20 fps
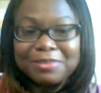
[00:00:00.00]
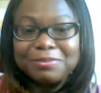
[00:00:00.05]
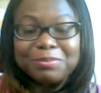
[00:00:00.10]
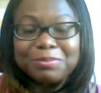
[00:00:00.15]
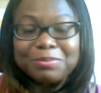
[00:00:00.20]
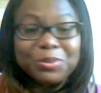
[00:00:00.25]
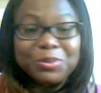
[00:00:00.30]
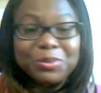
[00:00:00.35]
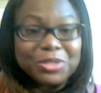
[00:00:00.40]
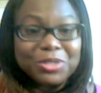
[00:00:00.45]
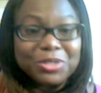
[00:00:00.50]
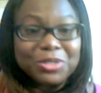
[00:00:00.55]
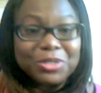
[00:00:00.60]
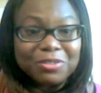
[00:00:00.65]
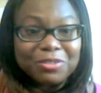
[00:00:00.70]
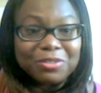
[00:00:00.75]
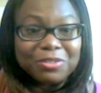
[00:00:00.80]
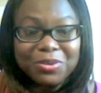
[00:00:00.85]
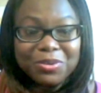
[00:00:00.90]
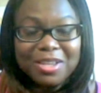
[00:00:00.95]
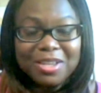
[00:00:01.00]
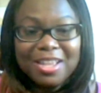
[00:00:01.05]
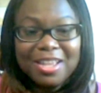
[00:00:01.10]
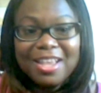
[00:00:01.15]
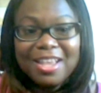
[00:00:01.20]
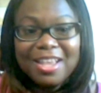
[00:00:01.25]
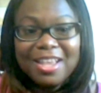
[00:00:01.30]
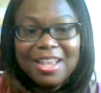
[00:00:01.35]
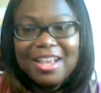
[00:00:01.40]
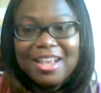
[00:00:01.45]
both of you.
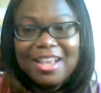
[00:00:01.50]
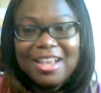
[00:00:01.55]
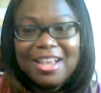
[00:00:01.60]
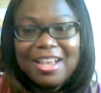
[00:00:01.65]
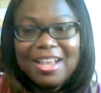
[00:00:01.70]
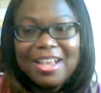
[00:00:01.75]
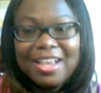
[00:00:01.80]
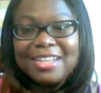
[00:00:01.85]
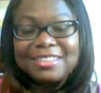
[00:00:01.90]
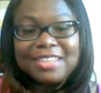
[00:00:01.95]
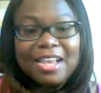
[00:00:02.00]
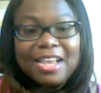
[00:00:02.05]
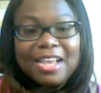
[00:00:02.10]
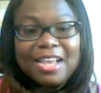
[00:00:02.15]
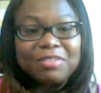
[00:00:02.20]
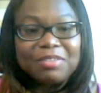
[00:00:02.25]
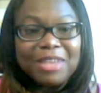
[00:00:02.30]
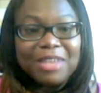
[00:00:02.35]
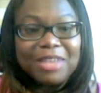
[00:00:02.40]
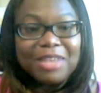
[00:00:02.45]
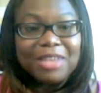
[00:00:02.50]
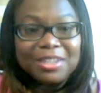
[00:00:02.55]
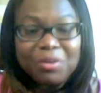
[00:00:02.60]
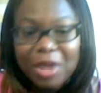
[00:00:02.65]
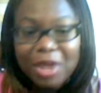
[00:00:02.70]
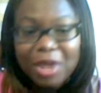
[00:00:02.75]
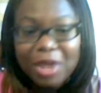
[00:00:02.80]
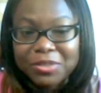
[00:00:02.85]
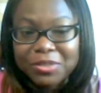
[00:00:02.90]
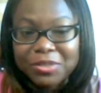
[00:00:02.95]
And I've had
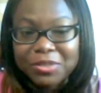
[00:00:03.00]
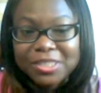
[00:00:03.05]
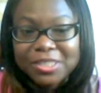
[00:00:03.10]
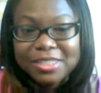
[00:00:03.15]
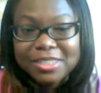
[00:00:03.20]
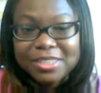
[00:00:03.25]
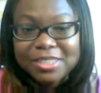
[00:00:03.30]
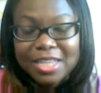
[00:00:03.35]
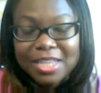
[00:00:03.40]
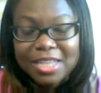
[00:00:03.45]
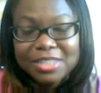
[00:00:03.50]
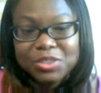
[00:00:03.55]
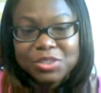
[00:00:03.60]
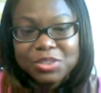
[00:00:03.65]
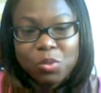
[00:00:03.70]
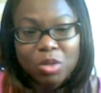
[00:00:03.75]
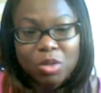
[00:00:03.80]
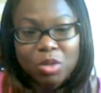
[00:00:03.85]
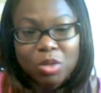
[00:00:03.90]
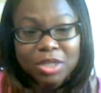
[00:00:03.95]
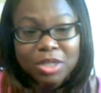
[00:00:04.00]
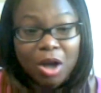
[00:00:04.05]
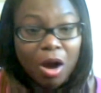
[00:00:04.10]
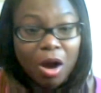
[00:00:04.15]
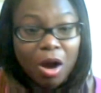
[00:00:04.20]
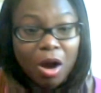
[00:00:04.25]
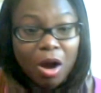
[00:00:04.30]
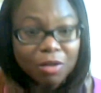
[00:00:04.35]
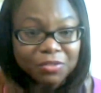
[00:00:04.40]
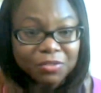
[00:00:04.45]
inquiries as to what
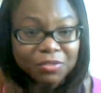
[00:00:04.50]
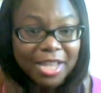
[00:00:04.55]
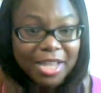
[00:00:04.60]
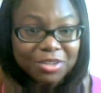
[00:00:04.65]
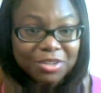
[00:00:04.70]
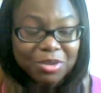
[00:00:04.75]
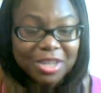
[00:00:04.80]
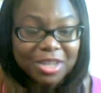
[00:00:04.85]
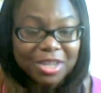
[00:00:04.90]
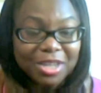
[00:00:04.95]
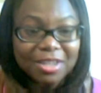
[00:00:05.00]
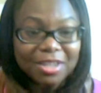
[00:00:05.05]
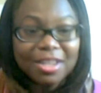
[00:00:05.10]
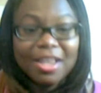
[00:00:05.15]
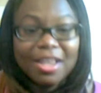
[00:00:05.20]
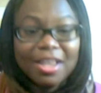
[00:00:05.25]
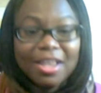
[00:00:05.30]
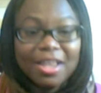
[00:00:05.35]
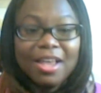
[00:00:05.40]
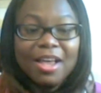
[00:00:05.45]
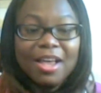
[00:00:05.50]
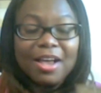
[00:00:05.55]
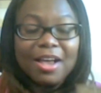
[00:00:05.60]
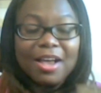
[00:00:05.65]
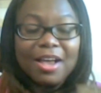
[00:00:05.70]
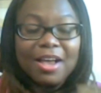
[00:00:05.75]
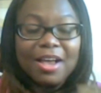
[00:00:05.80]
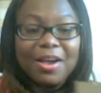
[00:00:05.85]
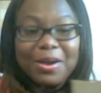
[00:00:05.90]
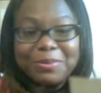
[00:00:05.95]
coffee I drink.
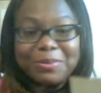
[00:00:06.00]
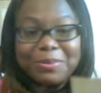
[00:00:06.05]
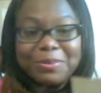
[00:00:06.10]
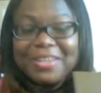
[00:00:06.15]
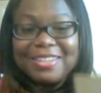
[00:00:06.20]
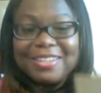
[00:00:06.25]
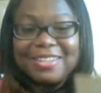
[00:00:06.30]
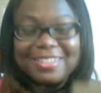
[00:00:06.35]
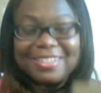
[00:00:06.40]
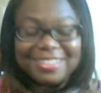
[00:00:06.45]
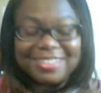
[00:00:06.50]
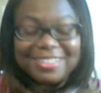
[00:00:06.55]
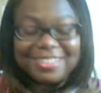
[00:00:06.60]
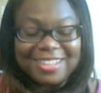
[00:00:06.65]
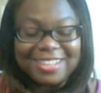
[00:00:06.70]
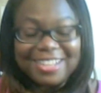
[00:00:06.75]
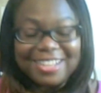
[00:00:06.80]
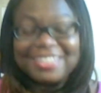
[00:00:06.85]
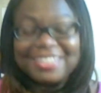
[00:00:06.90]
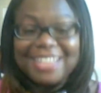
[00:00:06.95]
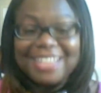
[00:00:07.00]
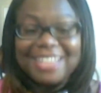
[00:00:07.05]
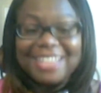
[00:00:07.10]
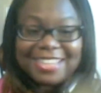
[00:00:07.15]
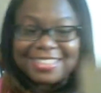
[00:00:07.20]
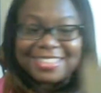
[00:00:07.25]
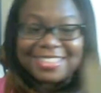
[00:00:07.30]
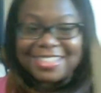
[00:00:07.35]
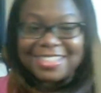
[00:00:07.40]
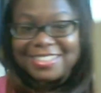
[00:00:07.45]
And
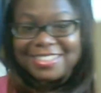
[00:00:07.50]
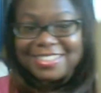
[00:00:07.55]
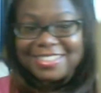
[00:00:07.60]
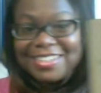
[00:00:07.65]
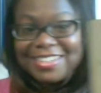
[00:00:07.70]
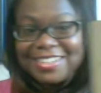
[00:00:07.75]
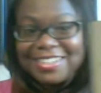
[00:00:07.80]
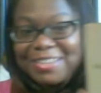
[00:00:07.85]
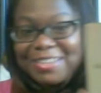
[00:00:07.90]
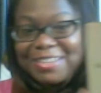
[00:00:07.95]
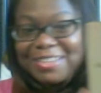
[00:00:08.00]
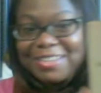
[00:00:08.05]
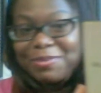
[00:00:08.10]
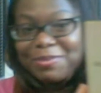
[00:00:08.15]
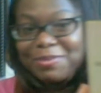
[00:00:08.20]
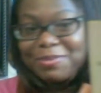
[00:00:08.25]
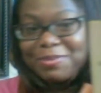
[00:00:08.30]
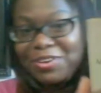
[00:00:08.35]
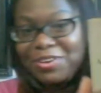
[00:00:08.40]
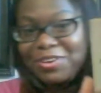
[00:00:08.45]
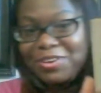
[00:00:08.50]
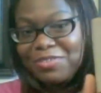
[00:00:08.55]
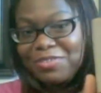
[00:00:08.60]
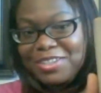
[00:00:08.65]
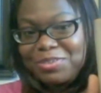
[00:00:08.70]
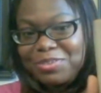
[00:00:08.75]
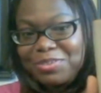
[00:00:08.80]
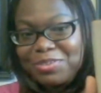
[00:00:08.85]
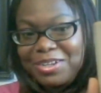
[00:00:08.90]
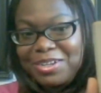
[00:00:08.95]
yes, the name of the coffee
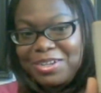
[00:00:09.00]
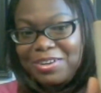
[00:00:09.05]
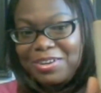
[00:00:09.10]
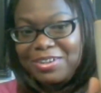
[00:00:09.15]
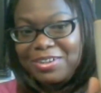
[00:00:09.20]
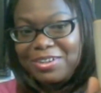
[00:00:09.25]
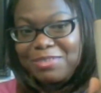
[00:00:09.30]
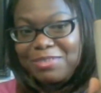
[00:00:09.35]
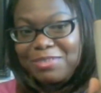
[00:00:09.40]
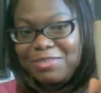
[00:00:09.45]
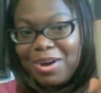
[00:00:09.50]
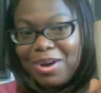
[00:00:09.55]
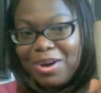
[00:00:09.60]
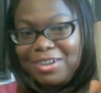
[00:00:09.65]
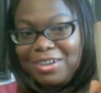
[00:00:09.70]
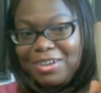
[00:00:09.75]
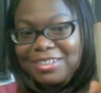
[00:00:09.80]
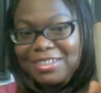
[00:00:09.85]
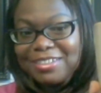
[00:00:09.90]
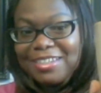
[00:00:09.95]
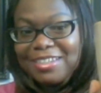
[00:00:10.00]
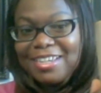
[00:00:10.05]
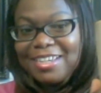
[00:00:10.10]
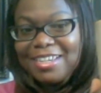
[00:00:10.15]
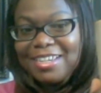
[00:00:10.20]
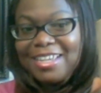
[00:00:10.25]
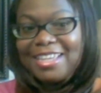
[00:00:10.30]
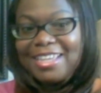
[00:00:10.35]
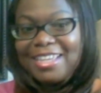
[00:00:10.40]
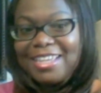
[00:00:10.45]
is written on the mug.
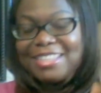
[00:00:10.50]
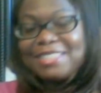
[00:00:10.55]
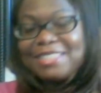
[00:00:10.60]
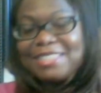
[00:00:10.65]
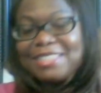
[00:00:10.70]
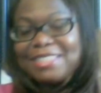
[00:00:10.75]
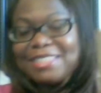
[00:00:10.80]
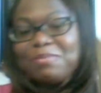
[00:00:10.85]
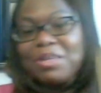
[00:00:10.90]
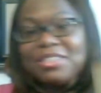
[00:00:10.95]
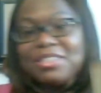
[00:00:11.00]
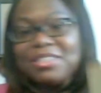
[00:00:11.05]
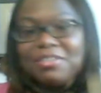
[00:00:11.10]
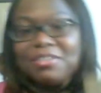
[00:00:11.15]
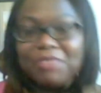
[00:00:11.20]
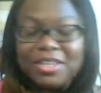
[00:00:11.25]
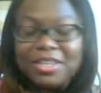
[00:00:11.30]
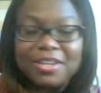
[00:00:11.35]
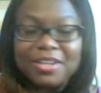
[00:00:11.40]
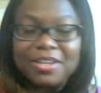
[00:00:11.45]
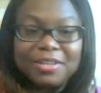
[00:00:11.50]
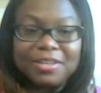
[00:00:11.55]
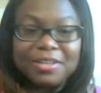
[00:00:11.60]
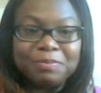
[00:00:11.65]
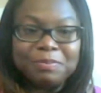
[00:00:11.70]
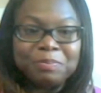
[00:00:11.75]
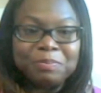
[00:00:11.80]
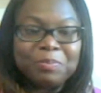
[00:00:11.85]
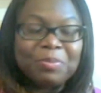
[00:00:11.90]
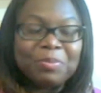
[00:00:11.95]
It's Montevita.